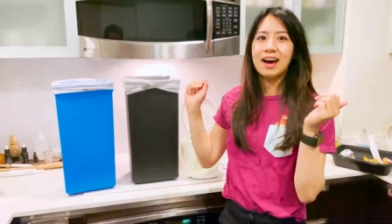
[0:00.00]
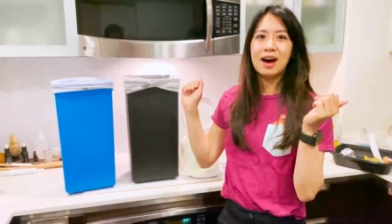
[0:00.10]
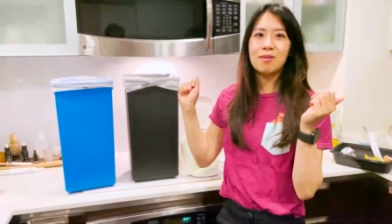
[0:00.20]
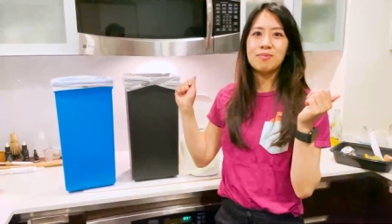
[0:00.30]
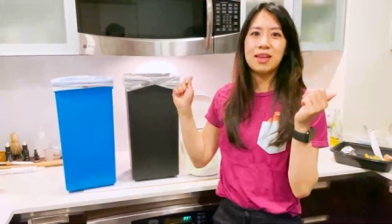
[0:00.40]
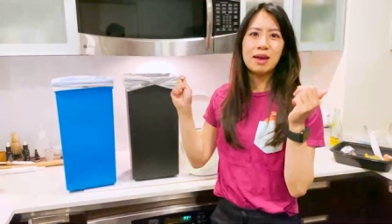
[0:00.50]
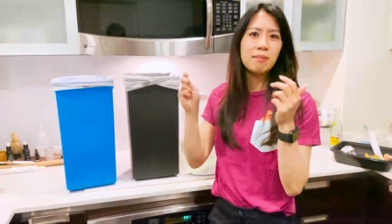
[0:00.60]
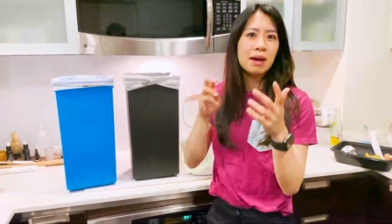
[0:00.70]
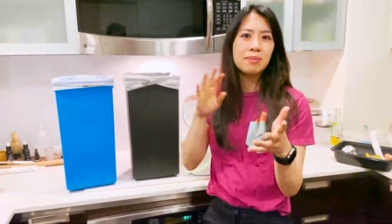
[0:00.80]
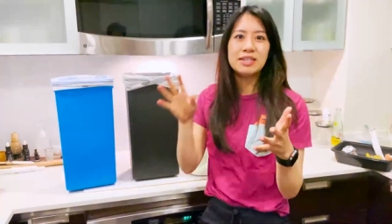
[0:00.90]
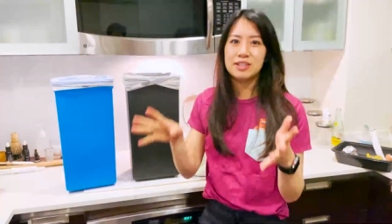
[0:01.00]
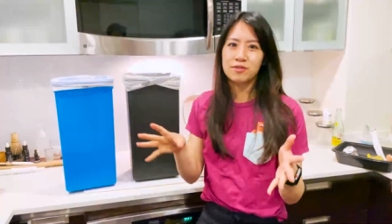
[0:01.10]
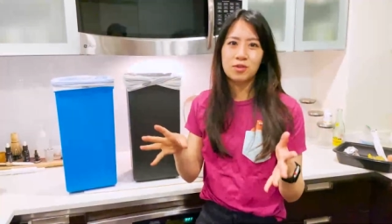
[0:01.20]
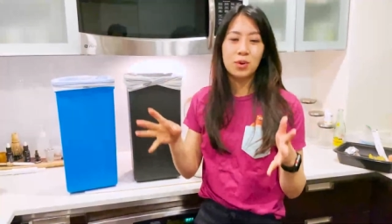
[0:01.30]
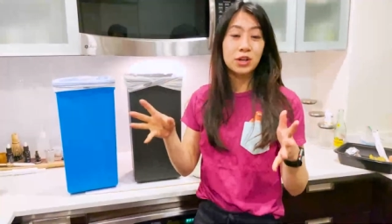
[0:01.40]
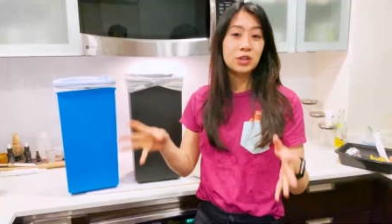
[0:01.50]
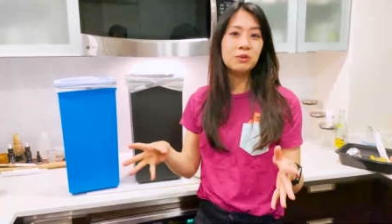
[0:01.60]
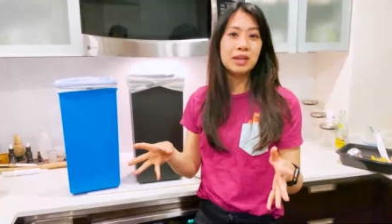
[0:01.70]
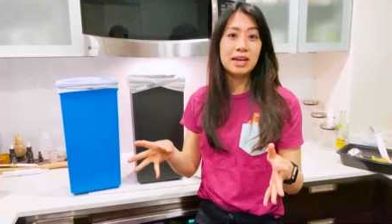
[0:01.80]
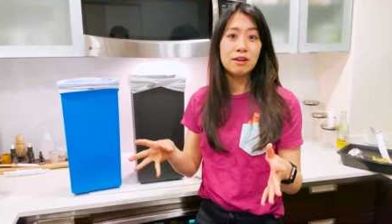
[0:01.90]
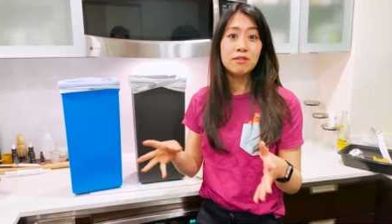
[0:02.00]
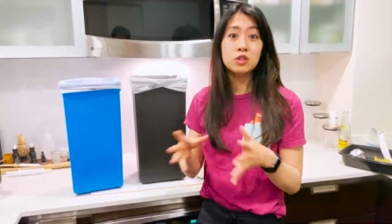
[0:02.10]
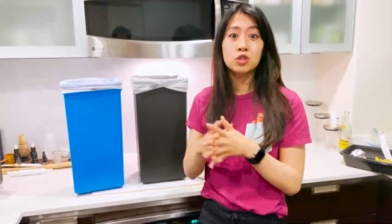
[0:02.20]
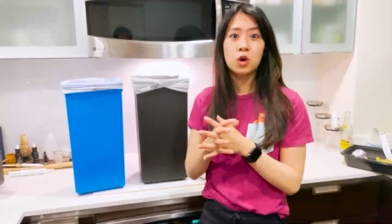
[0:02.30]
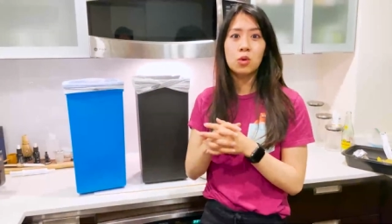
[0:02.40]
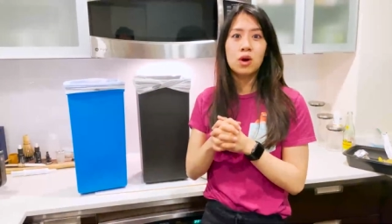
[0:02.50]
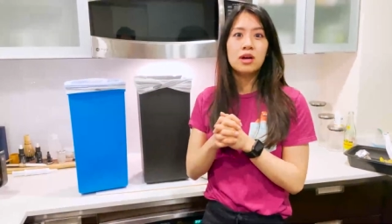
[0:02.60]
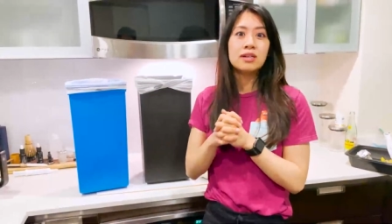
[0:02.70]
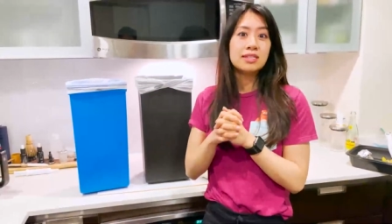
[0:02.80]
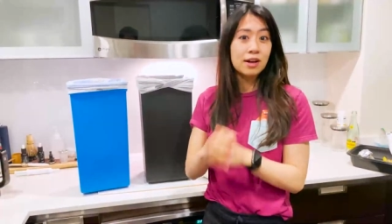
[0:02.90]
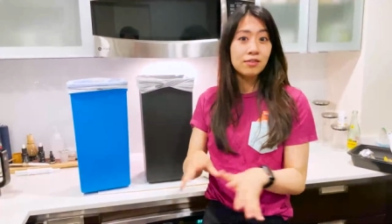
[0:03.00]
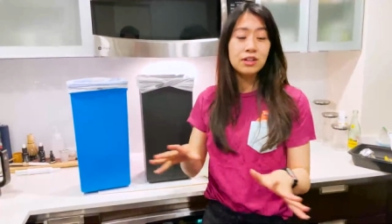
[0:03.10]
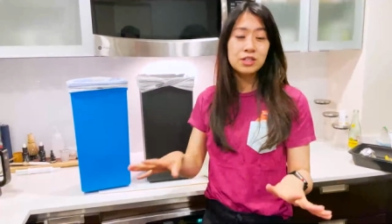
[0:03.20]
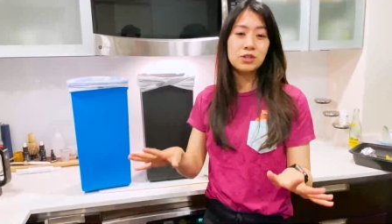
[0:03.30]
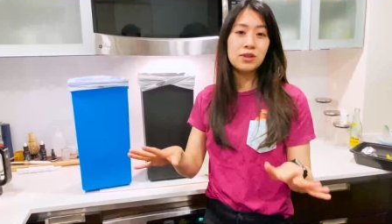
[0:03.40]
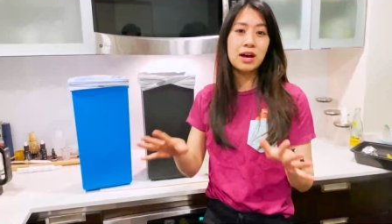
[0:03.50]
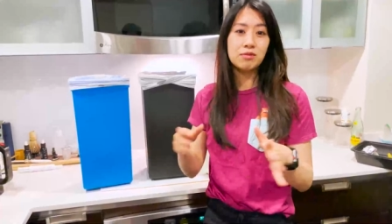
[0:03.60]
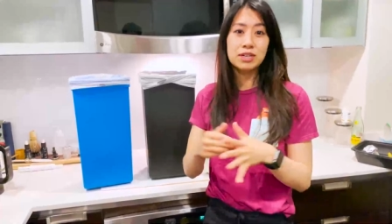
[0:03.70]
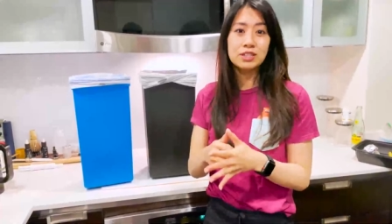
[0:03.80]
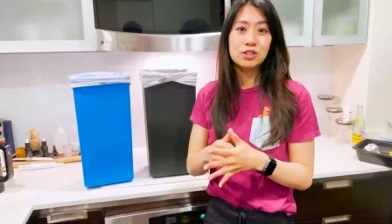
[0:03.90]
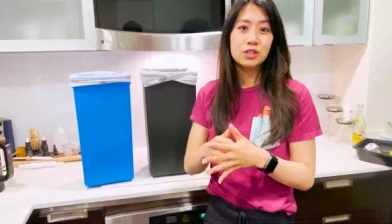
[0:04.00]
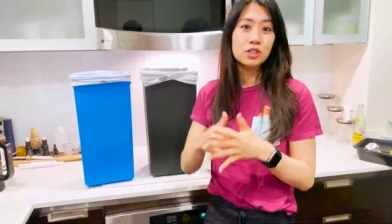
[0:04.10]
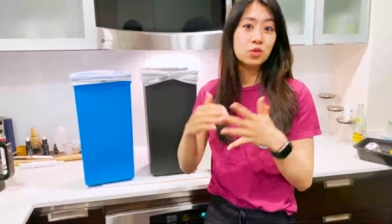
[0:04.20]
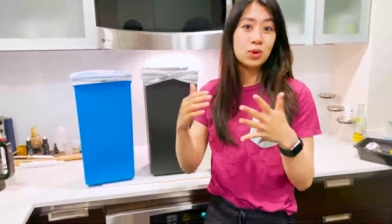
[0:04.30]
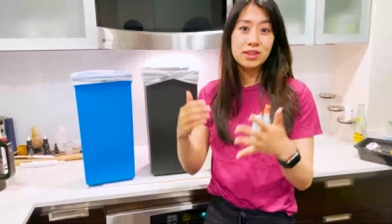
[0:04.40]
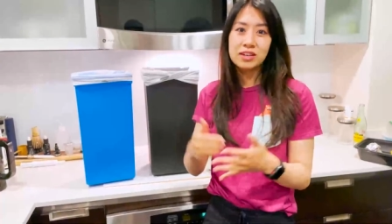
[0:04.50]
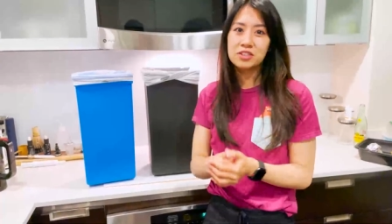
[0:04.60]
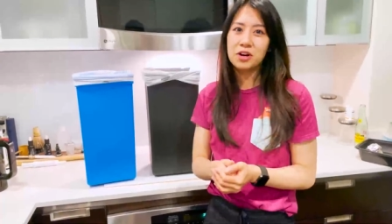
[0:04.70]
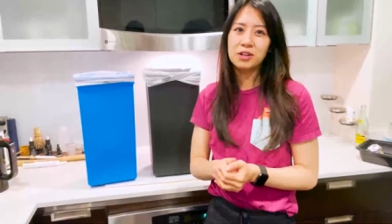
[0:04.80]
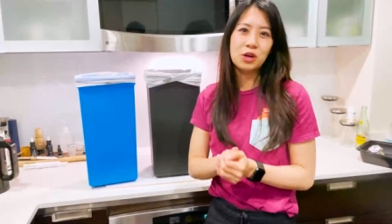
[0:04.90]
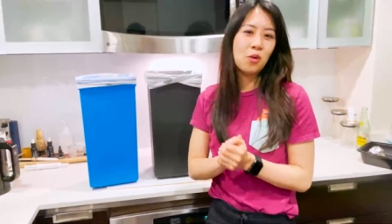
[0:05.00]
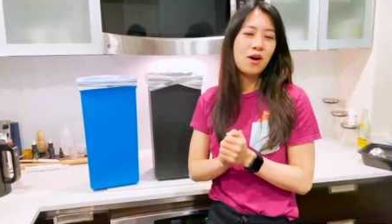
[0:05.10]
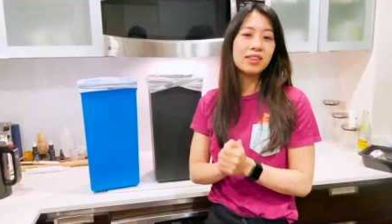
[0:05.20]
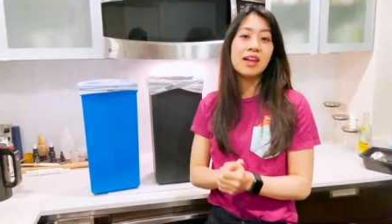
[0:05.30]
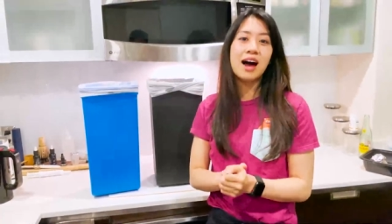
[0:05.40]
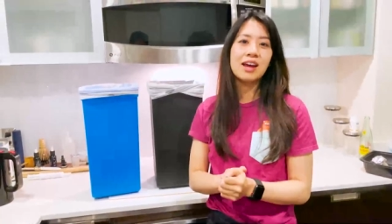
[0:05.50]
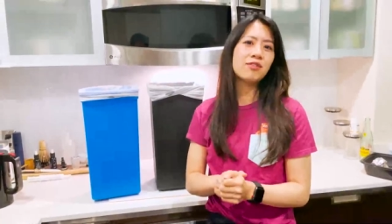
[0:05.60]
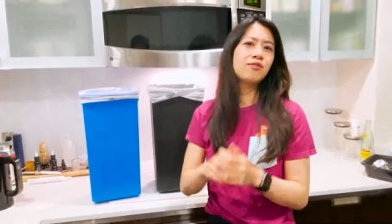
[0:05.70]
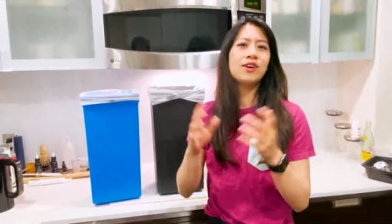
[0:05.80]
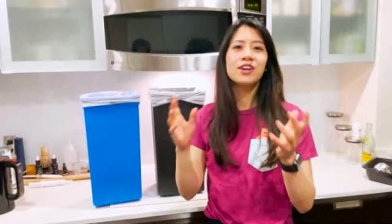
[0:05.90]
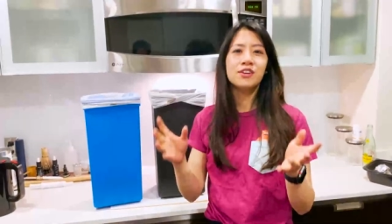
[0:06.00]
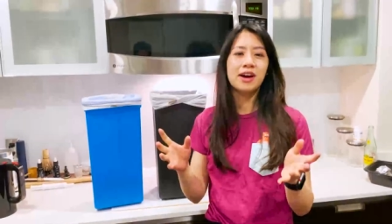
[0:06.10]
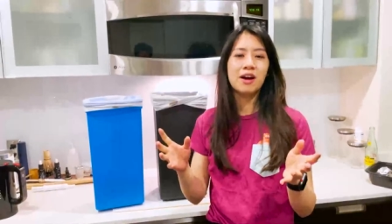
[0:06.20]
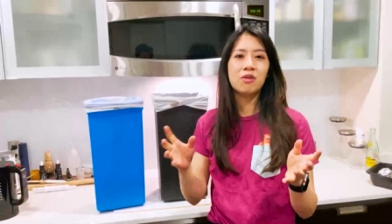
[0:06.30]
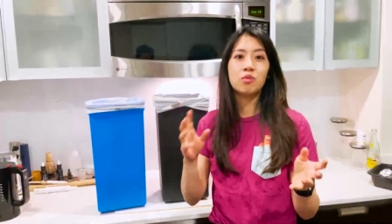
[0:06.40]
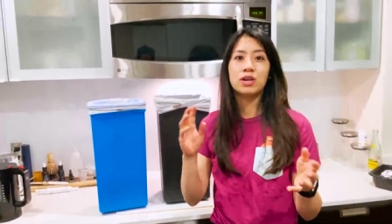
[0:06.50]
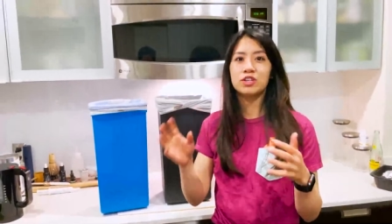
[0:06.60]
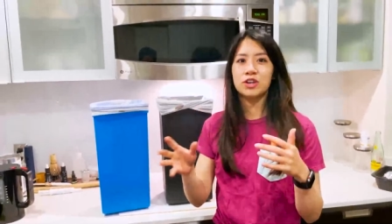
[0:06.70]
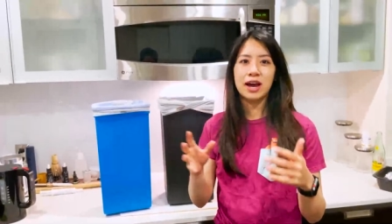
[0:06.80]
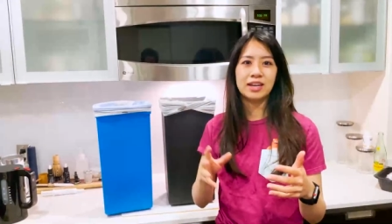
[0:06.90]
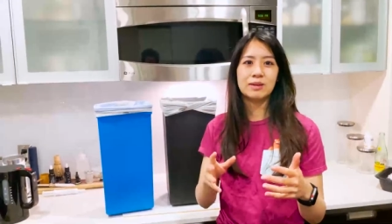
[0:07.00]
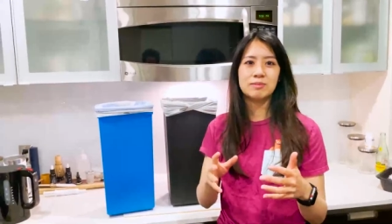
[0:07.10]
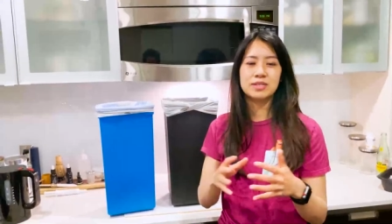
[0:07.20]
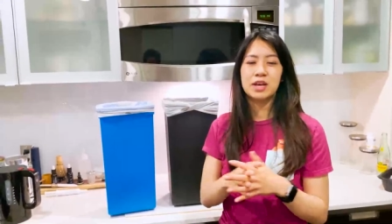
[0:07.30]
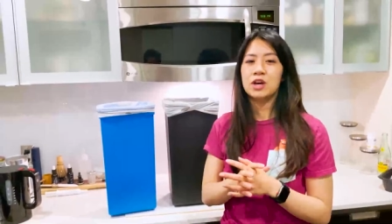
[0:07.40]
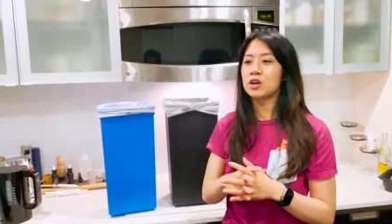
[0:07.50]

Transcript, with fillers: um, it might be different where you live, so definitely do that research with an adult, go online, figure out which items